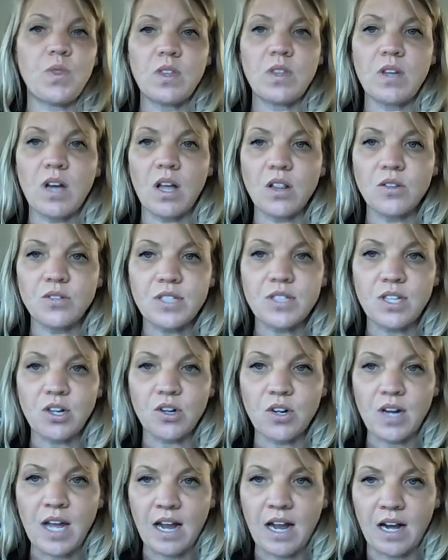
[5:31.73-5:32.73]
Colors that are
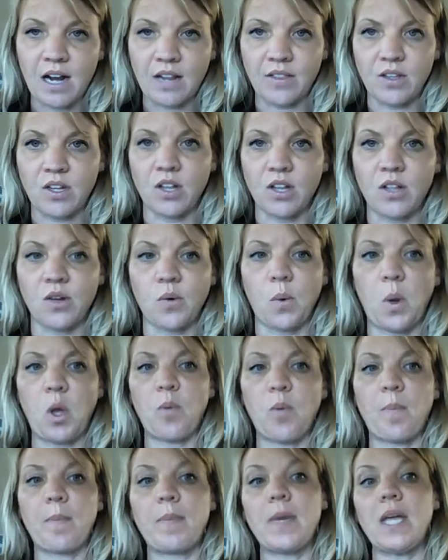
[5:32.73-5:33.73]
not on the color
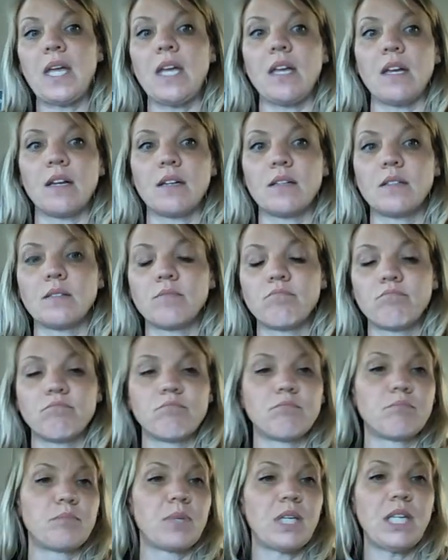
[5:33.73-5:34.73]
wheel. Pink.
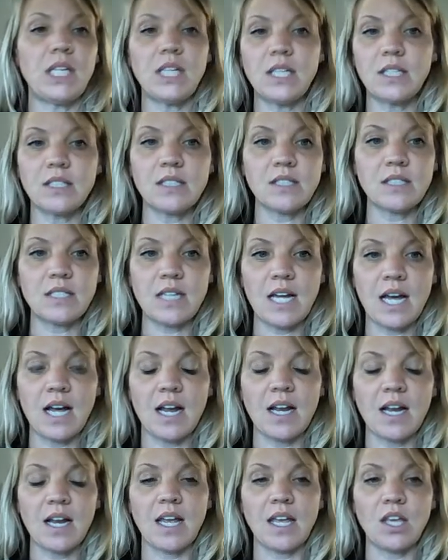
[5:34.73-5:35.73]
Pink is
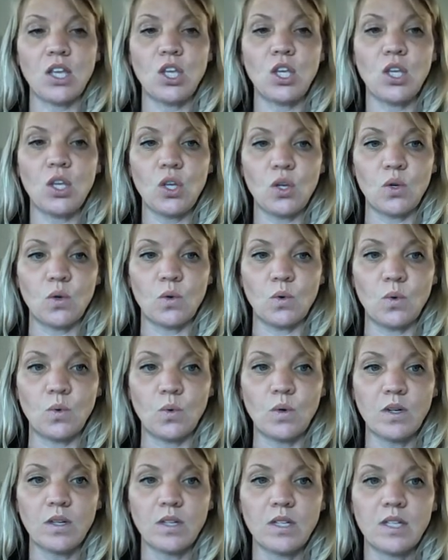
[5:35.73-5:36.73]
not a
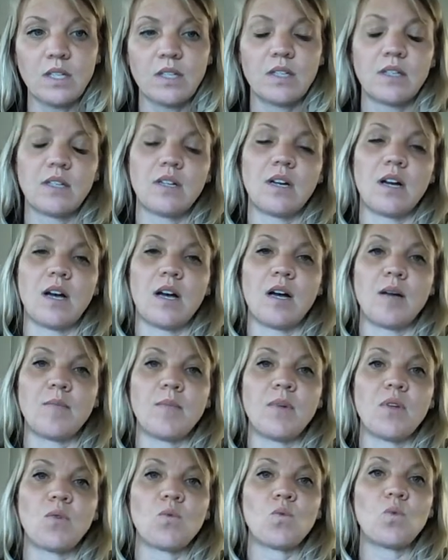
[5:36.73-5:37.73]
hue.
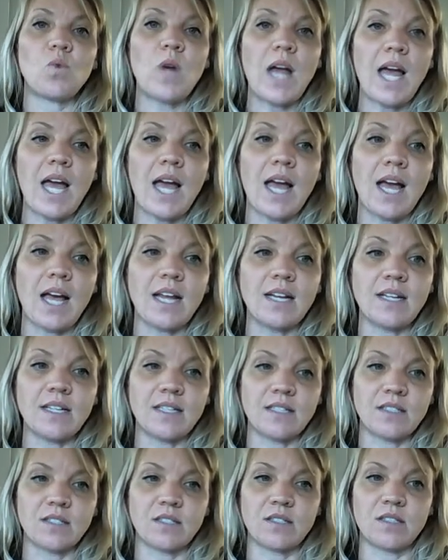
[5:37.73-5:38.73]
Red
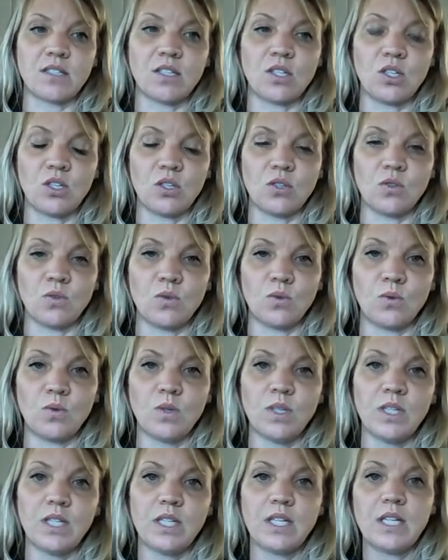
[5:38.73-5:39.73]
is the
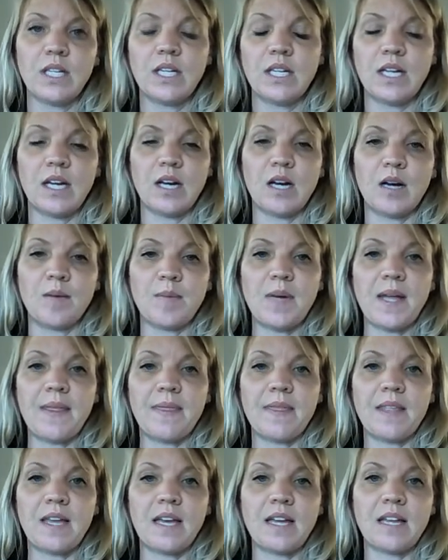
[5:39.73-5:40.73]
hue.
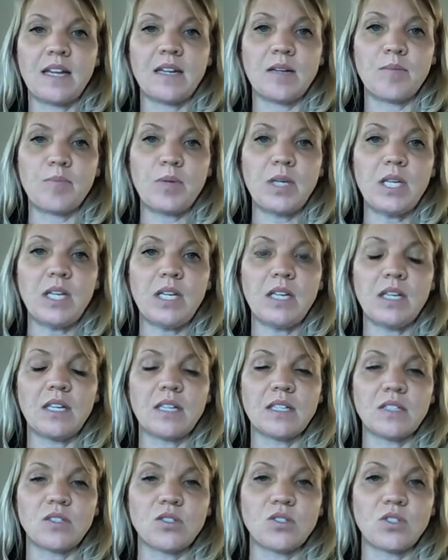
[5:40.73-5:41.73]
And then pink
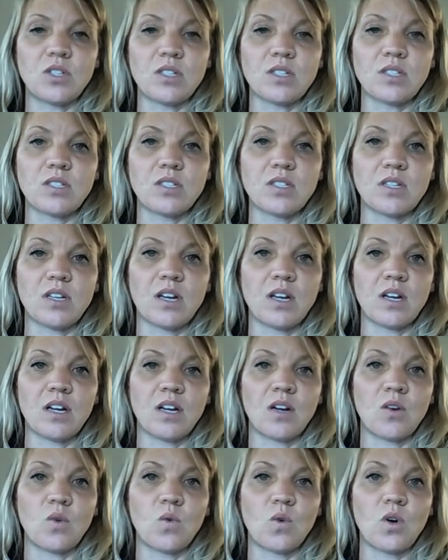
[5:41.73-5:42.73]
is just
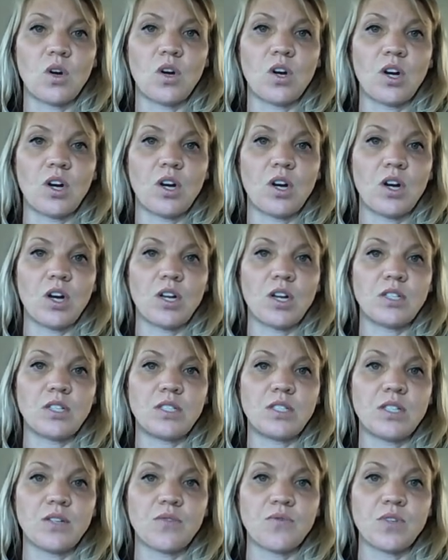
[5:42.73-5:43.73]
a
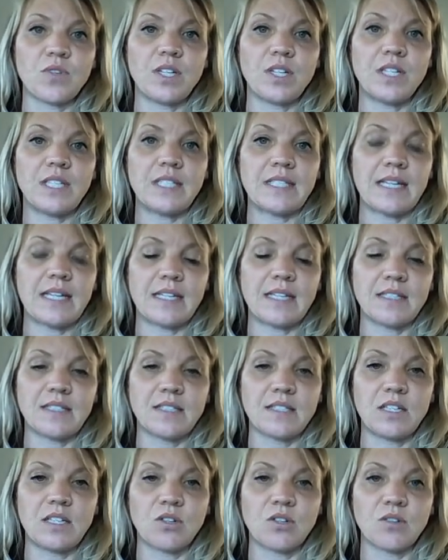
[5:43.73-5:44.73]
different
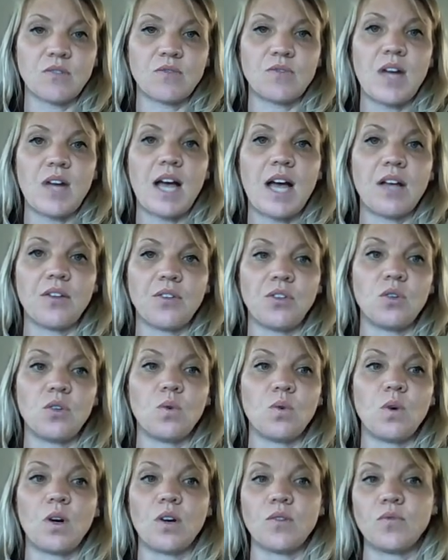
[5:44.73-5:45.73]
intensity or
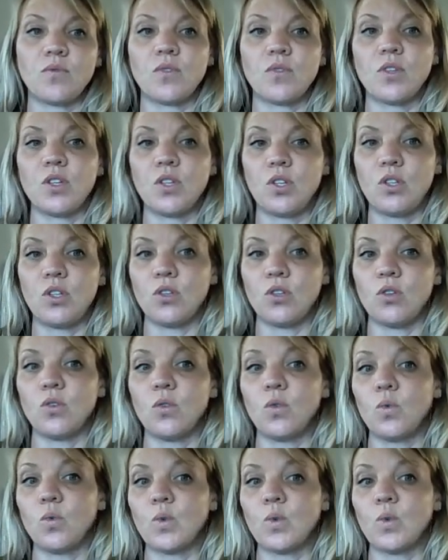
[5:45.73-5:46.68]
value of the hue